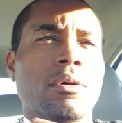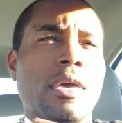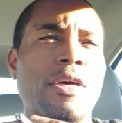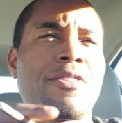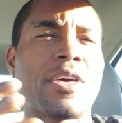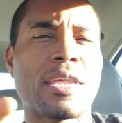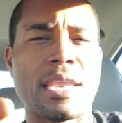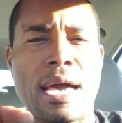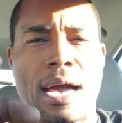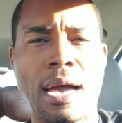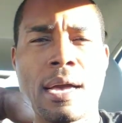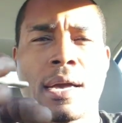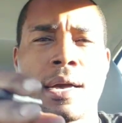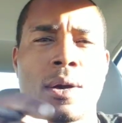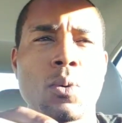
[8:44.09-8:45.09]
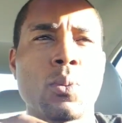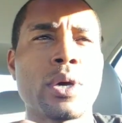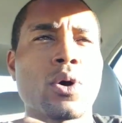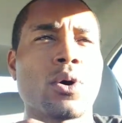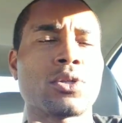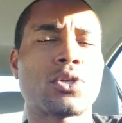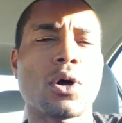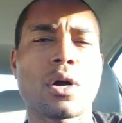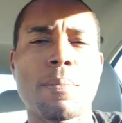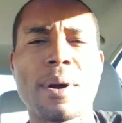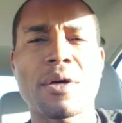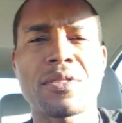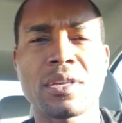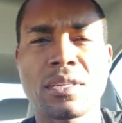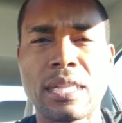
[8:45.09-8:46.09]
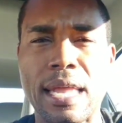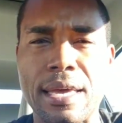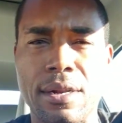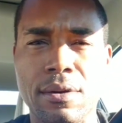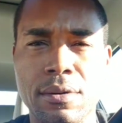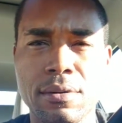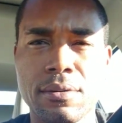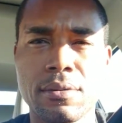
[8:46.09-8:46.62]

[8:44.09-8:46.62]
And then we're gonna talk about this later.